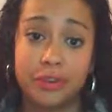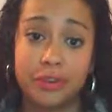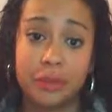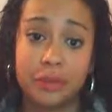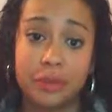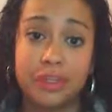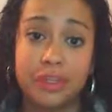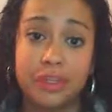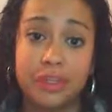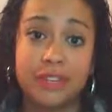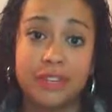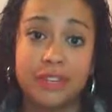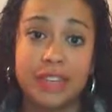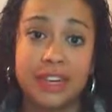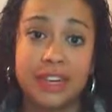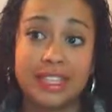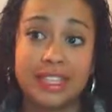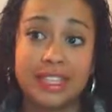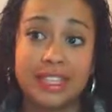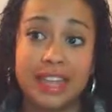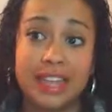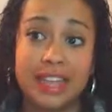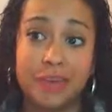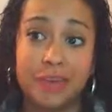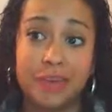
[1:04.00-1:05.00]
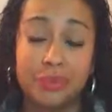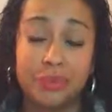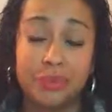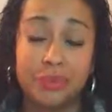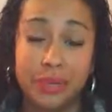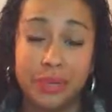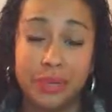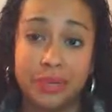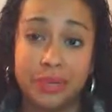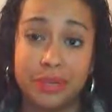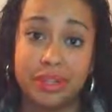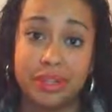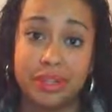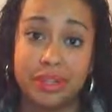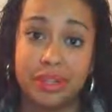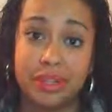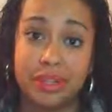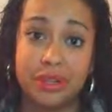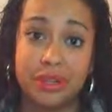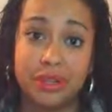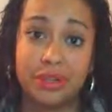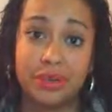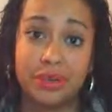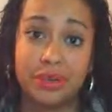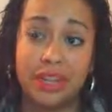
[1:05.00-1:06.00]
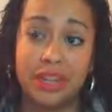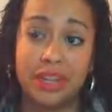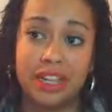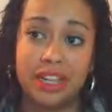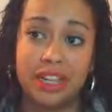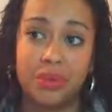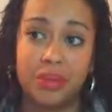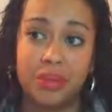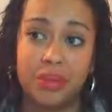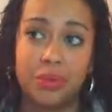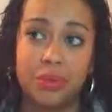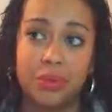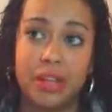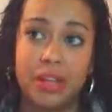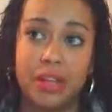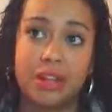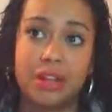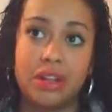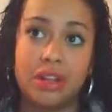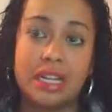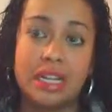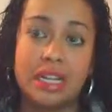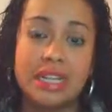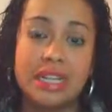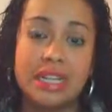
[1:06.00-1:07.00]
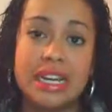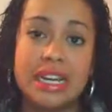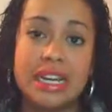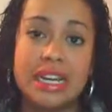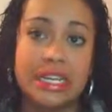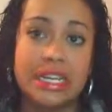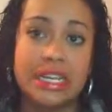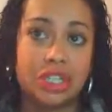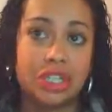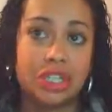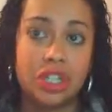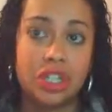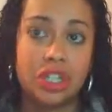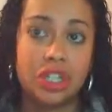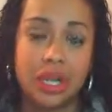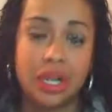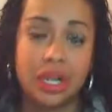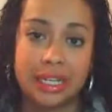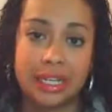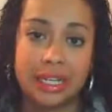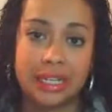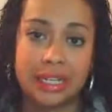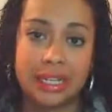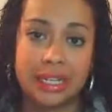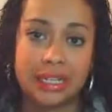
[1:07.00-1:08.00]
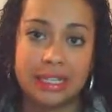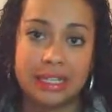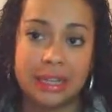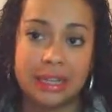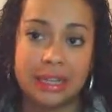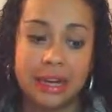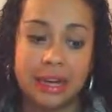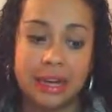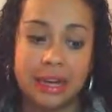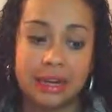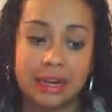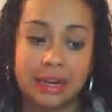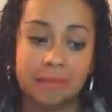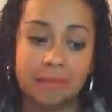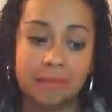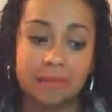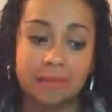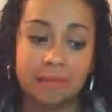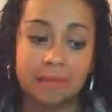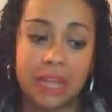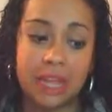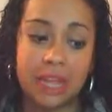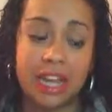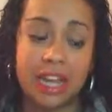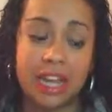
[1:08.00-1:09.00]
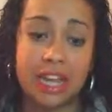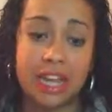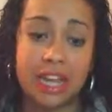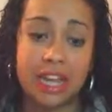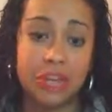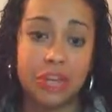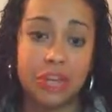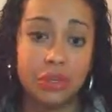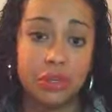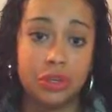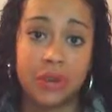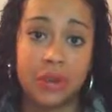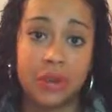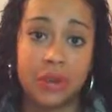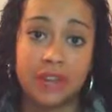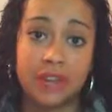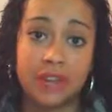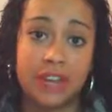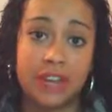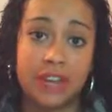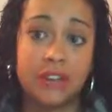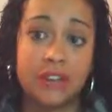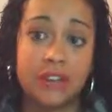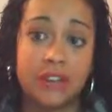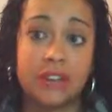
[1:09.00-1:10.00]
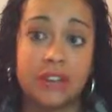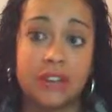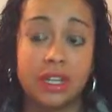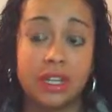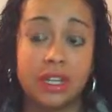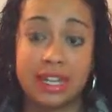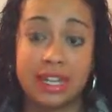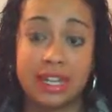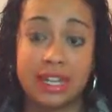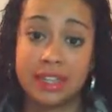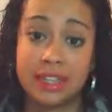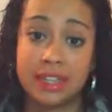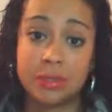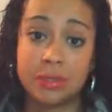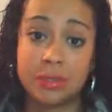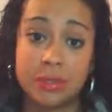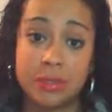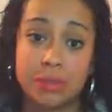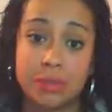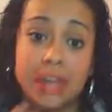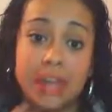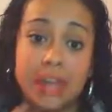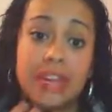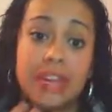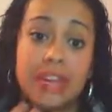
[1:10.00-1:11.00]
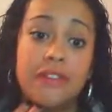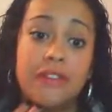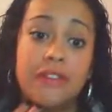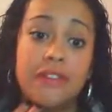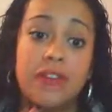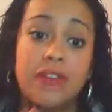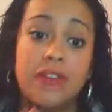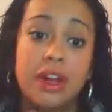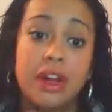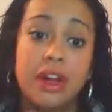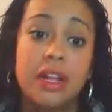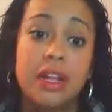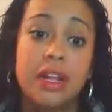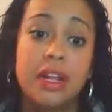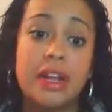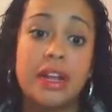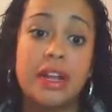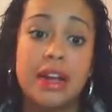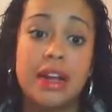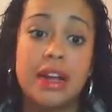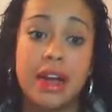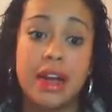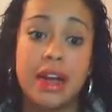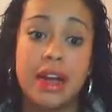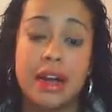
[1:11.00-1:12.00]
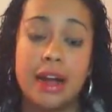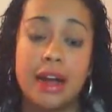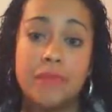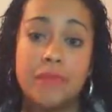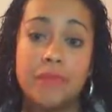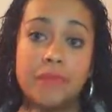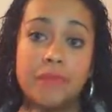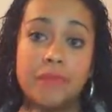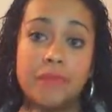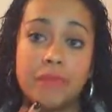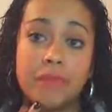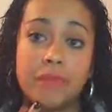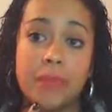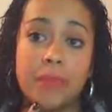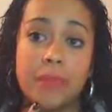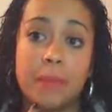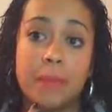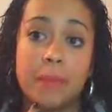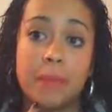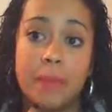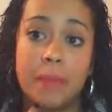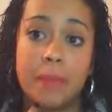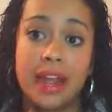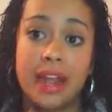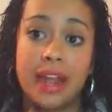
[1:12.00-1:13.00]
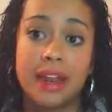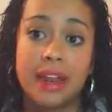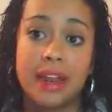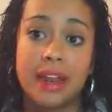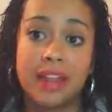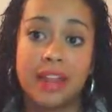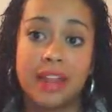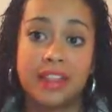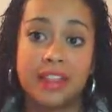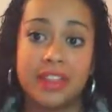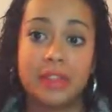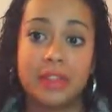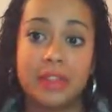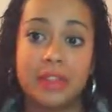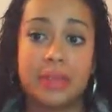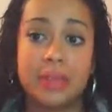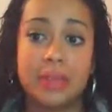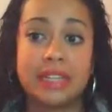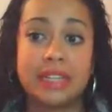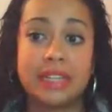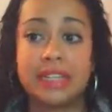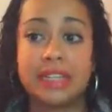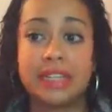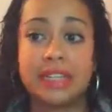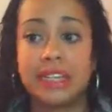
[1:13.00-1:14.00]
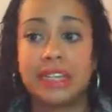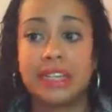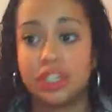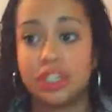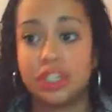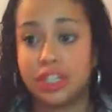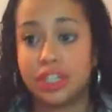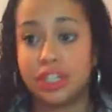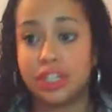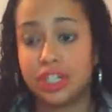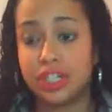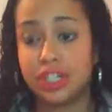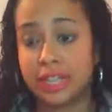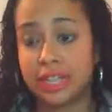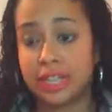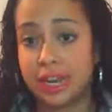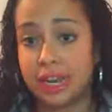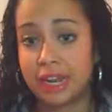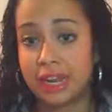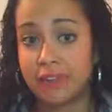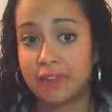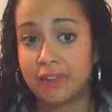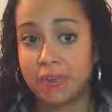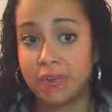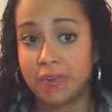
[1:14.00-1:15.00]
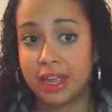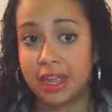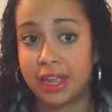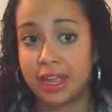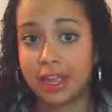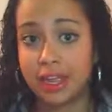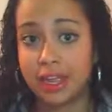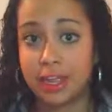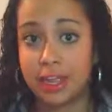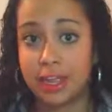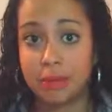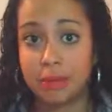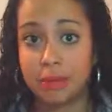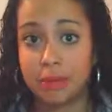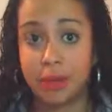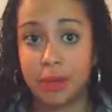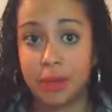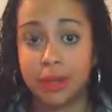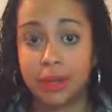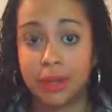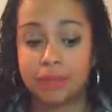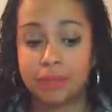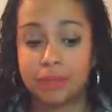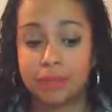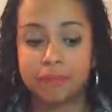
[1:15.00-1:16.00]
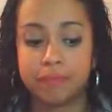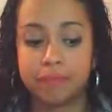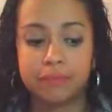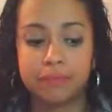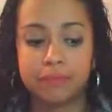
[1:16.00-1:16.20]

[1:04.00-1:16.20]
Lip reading: for most of us that really, really struggle with weight loss, it's not easy. And you do have downfalls, and this was my downfall. But I think the best thing is you can just get up from it and keep going.